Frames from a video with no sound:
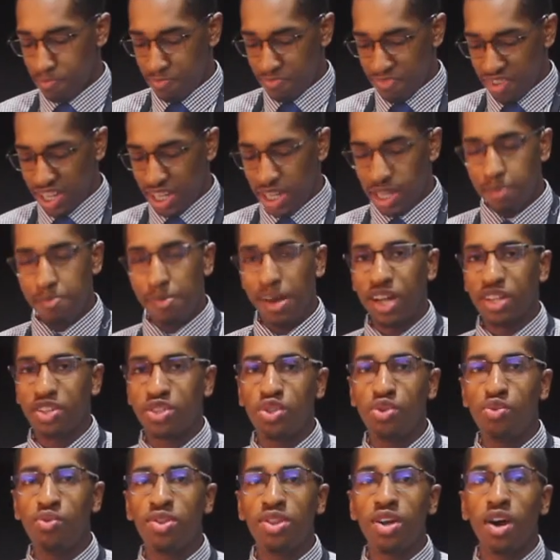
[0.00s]
fill it about
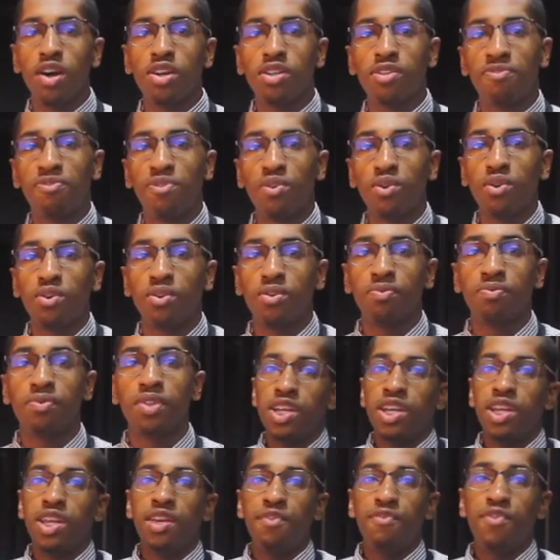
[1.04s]
2/3 full.
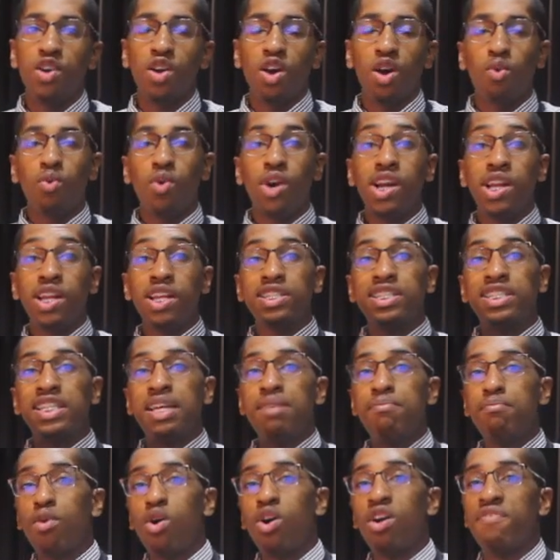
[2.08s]
And if you're wanting to
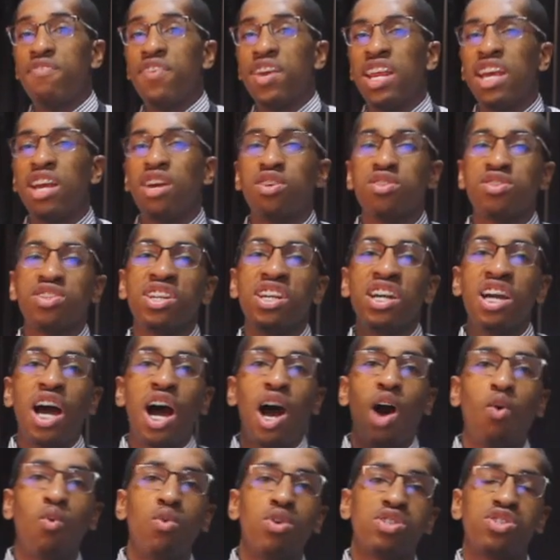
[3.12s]
see more videos,
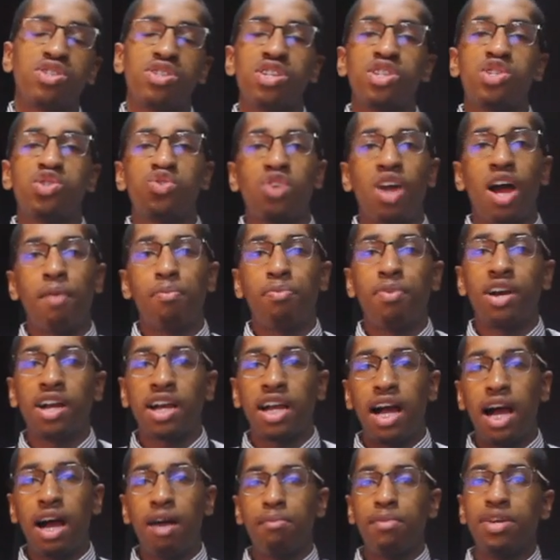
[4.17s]
I want you to drop a
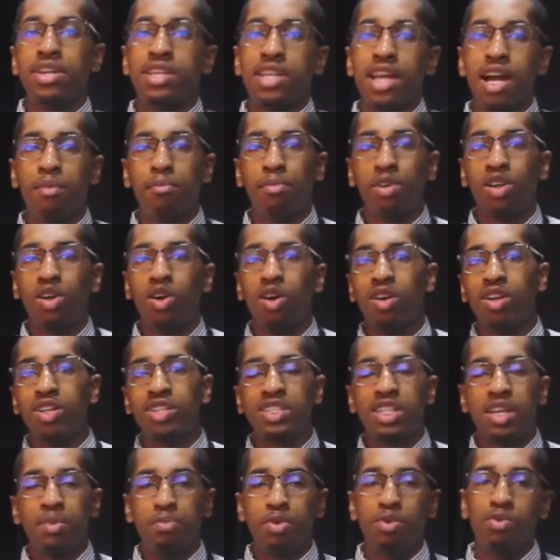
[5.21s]
comment down below and
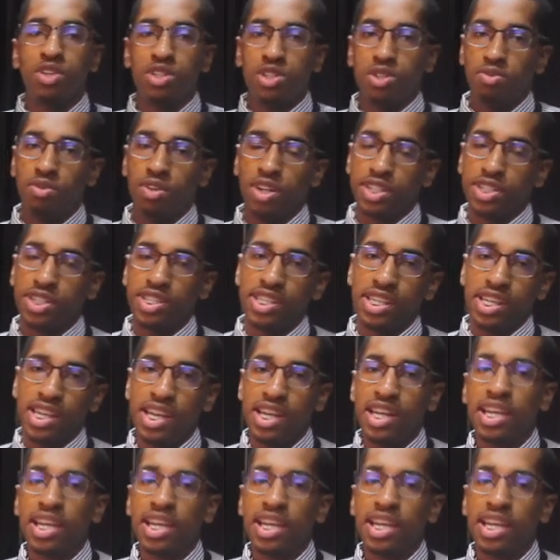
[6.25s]
tell me what you want to see.